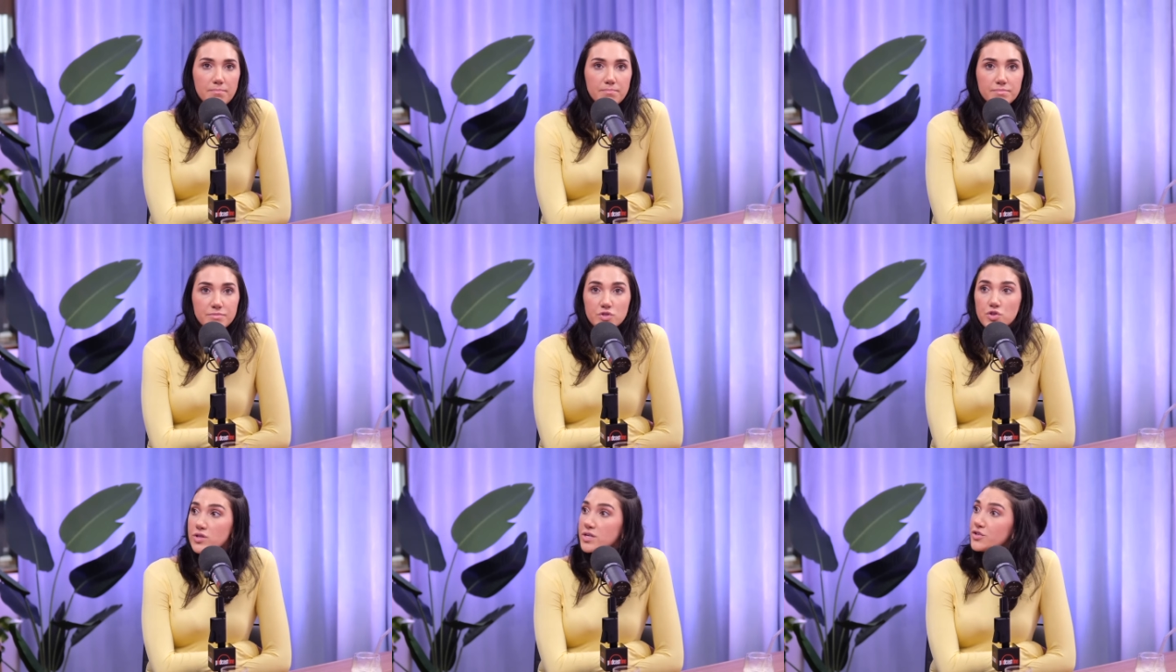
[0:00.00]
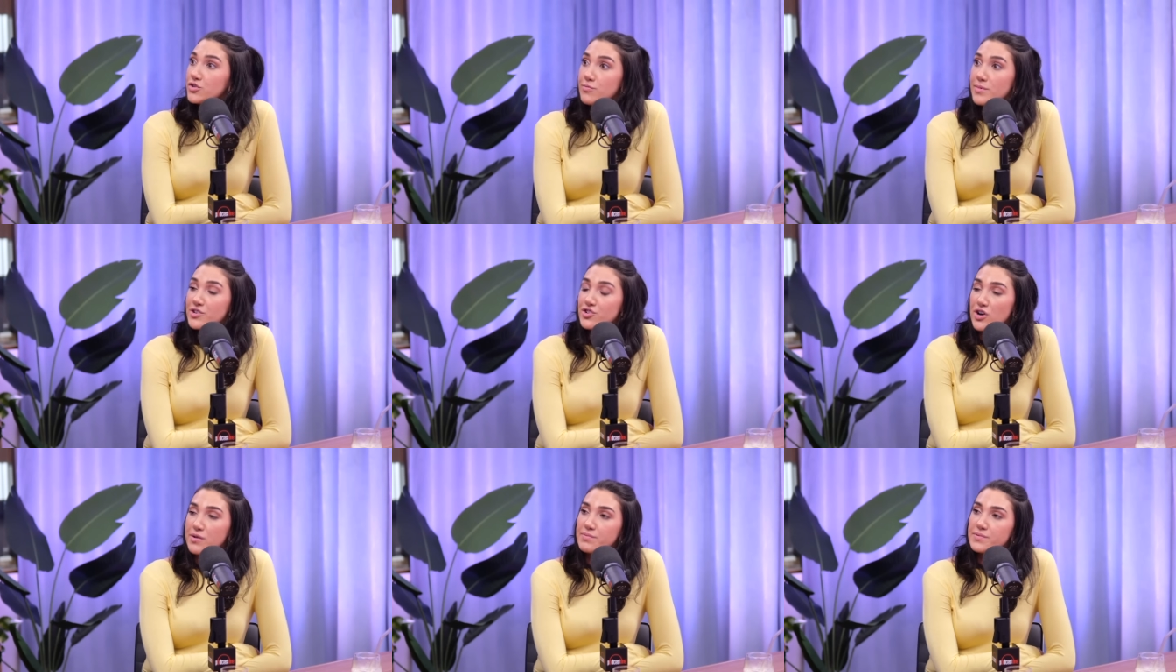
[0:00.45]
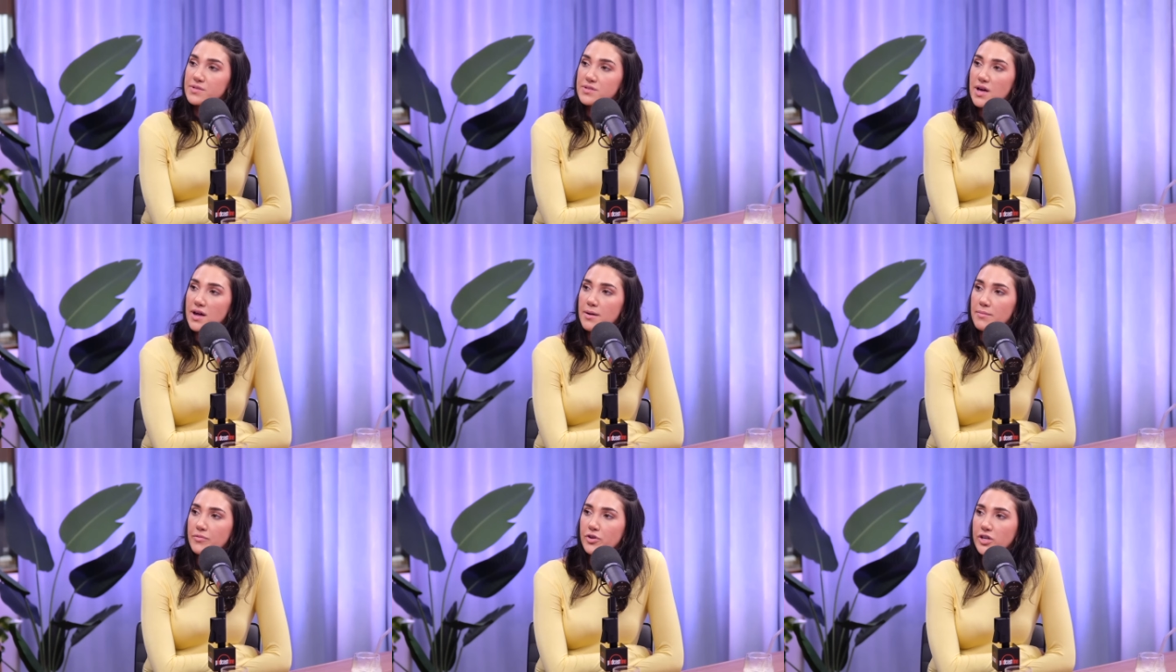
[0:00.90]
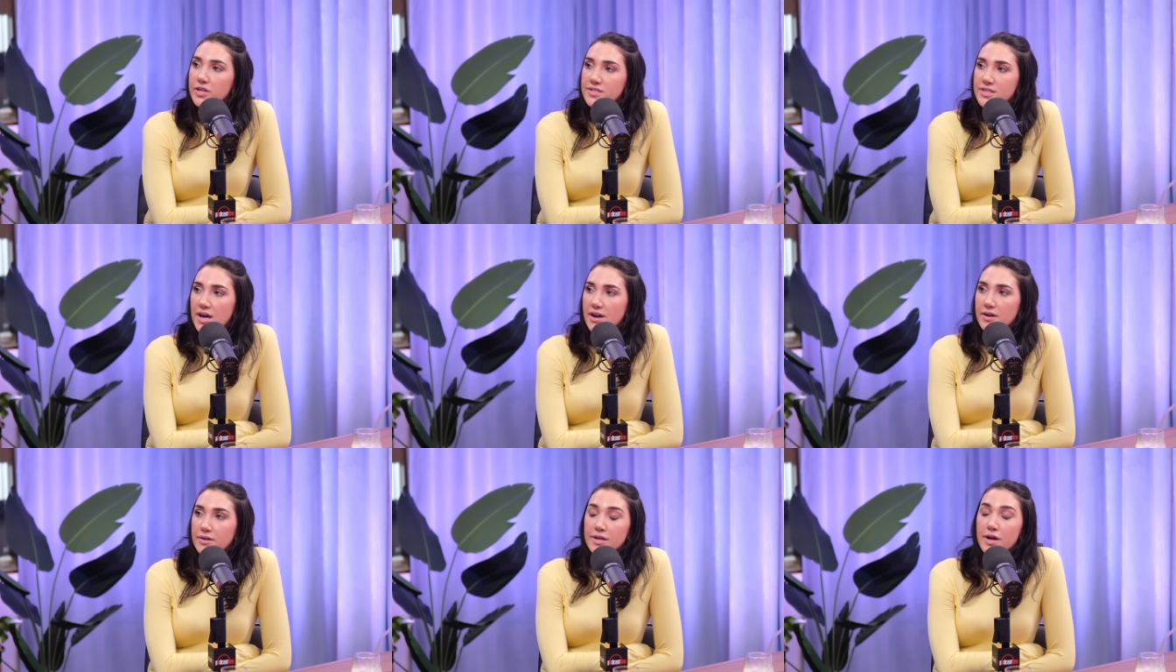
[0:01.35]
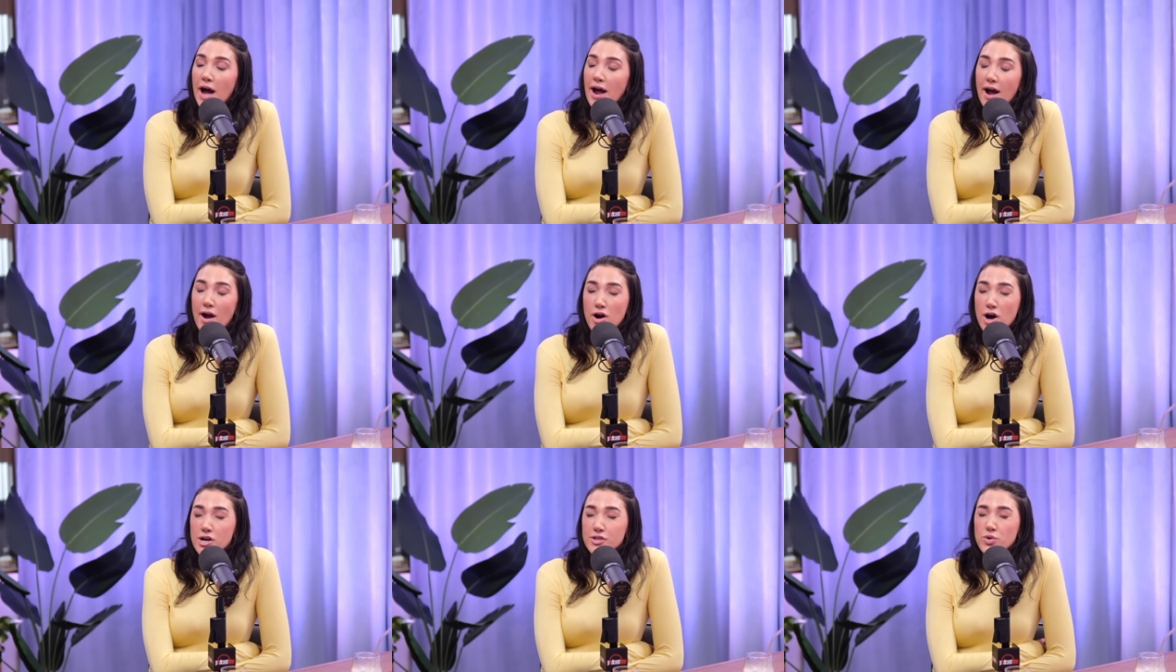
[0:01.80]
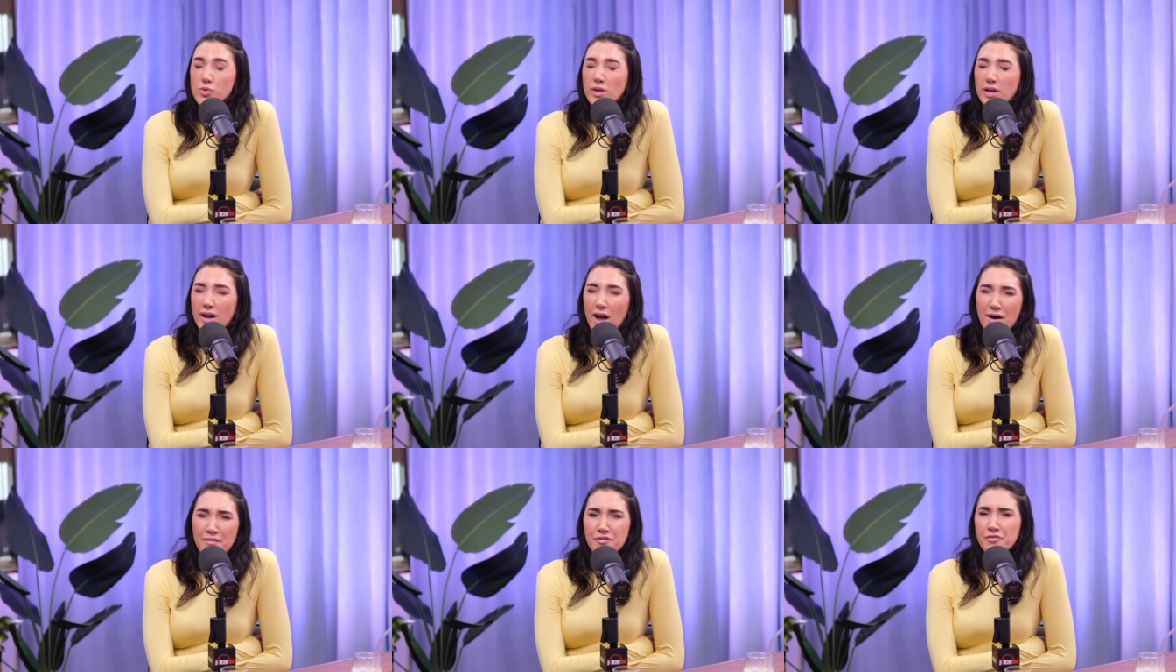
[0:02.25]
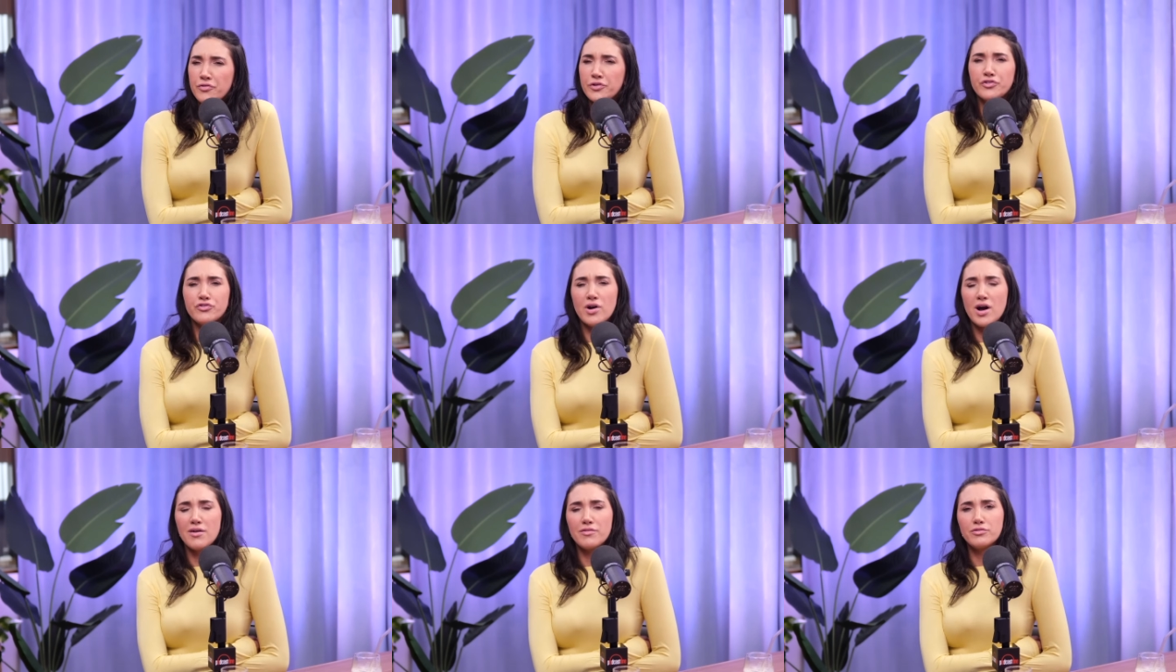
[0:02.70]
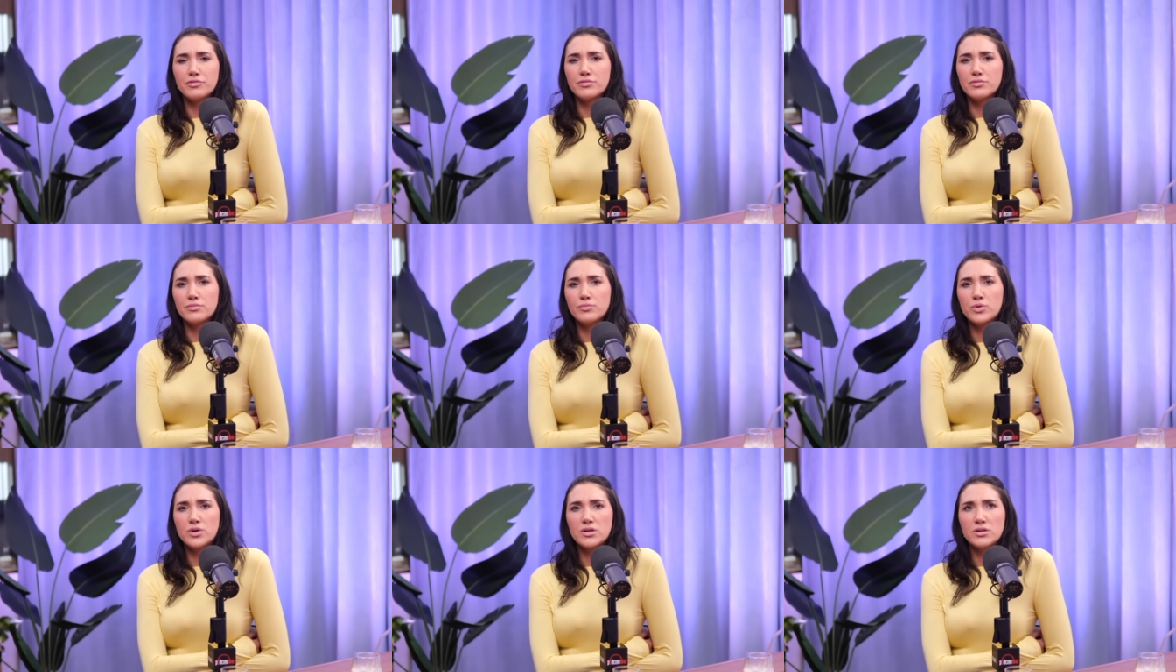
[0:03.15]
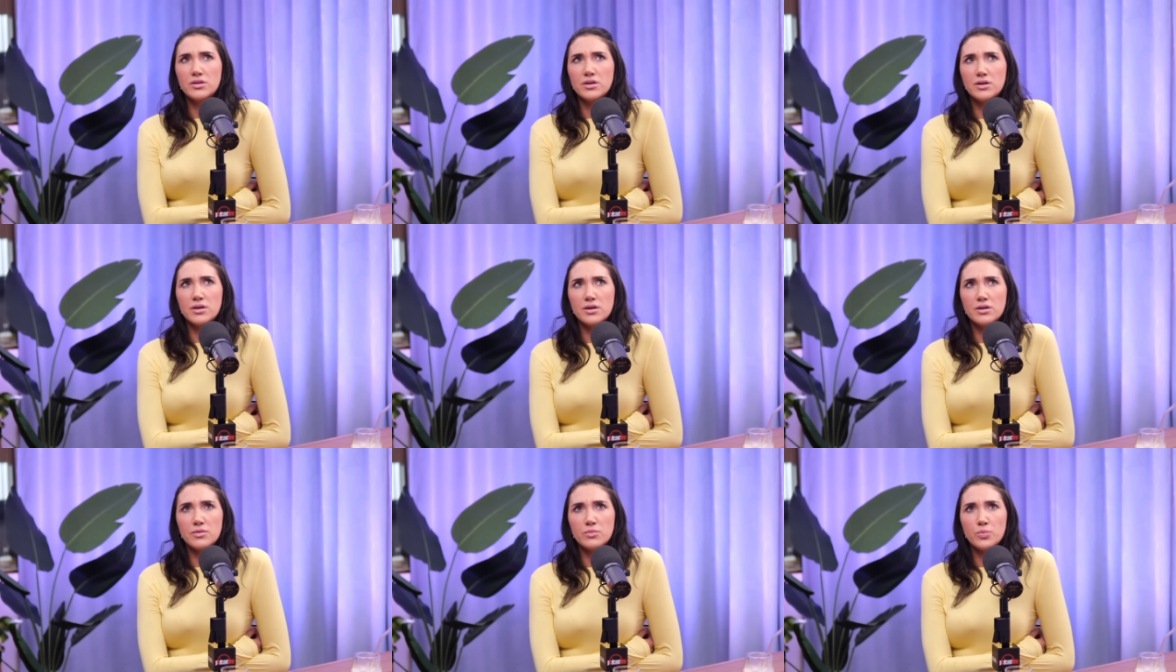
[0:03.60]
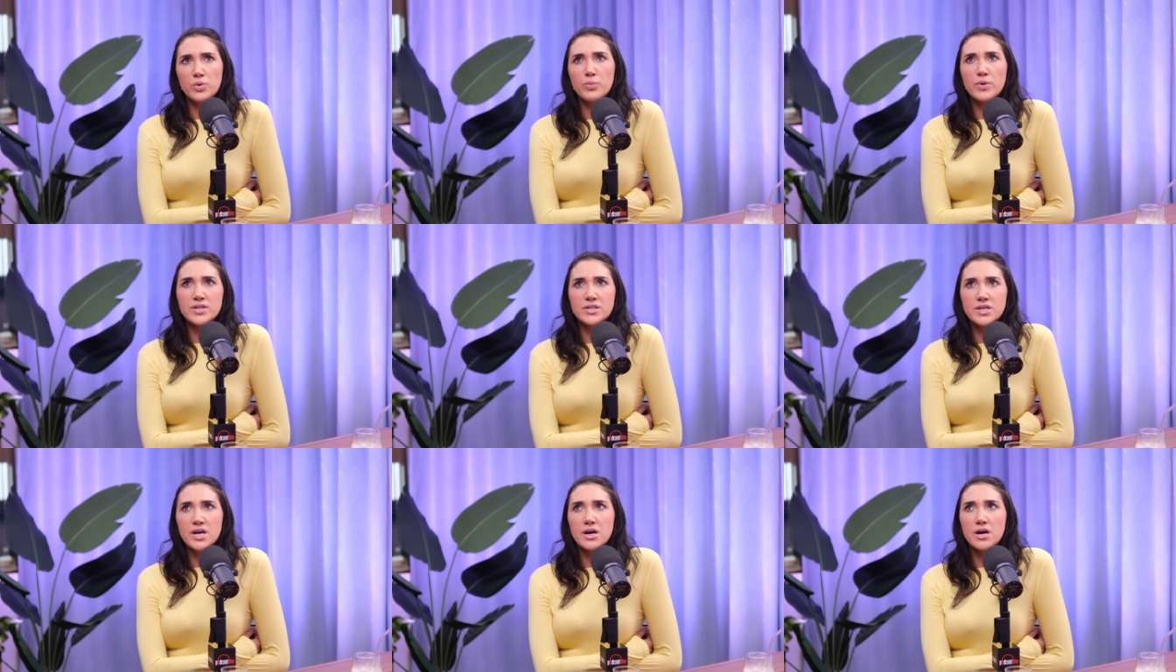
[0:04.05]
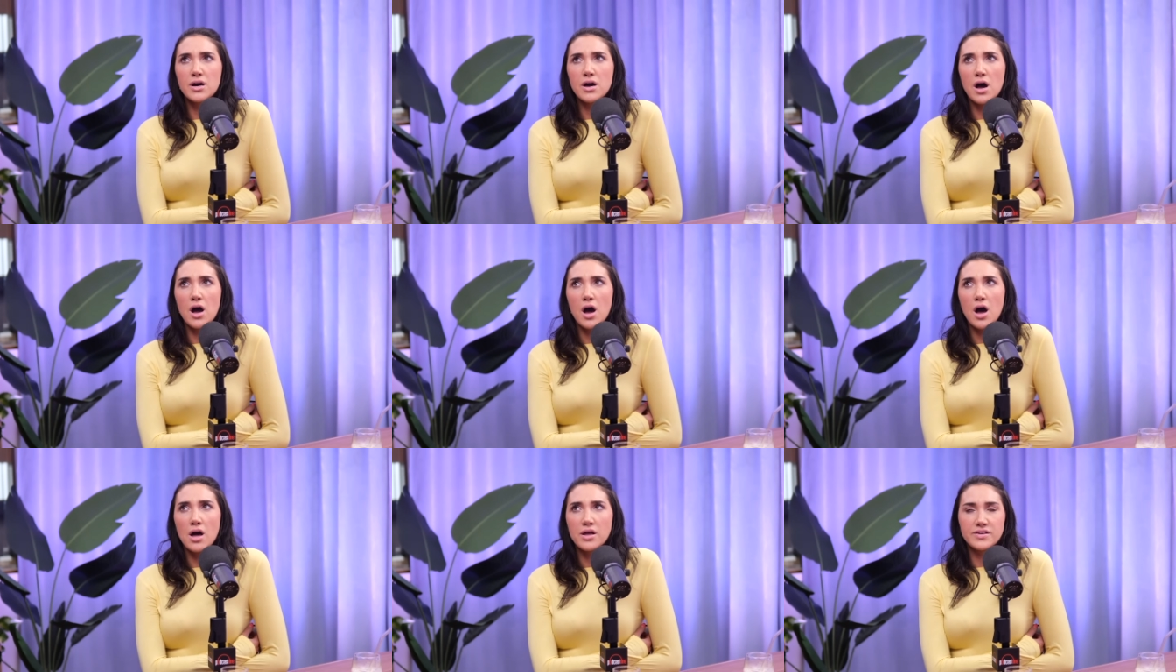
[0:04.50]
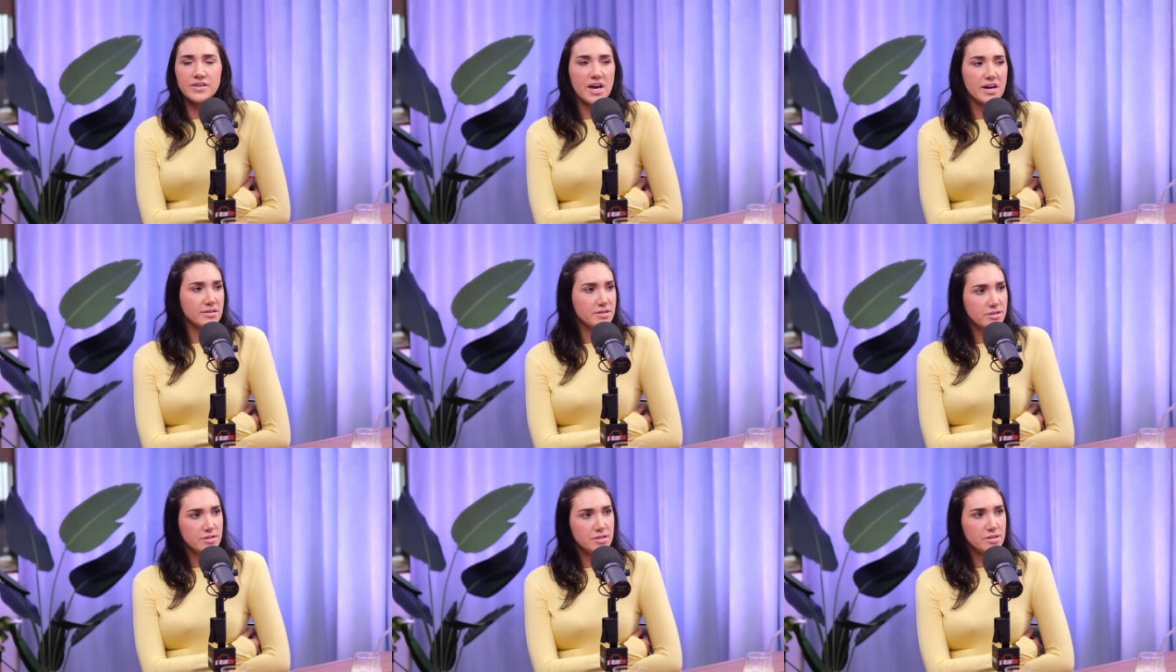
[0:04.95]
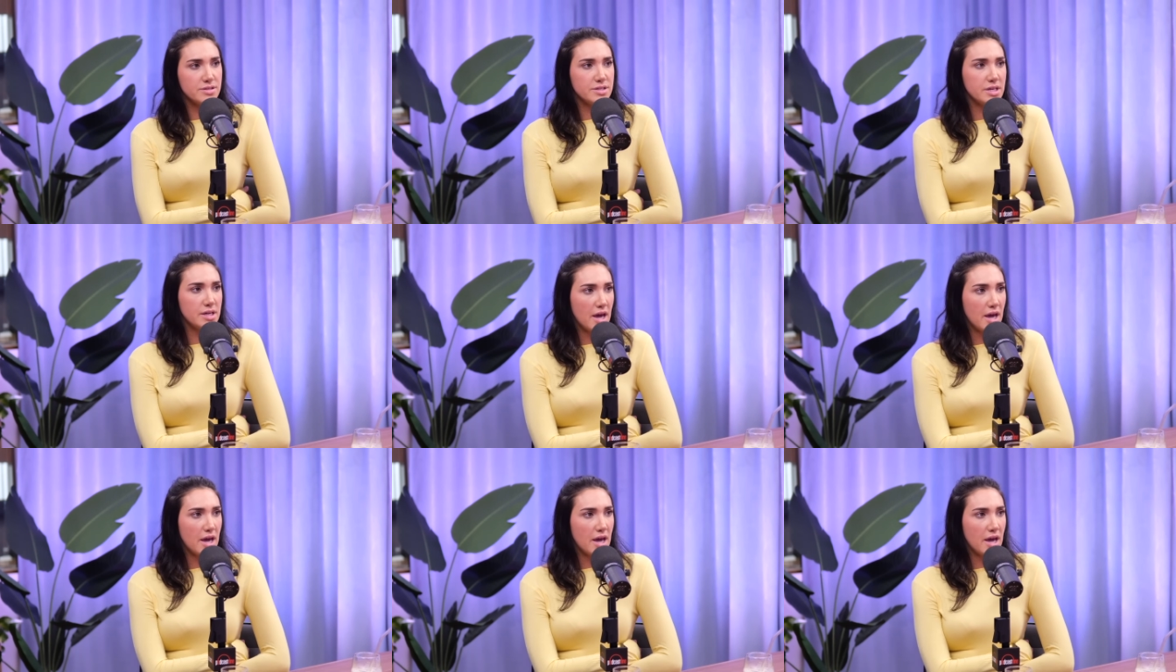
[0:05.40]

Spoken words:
So these are my trips, and I'm really excited. I also haven't really traveled. Well, we went to Texas to see Kenzie.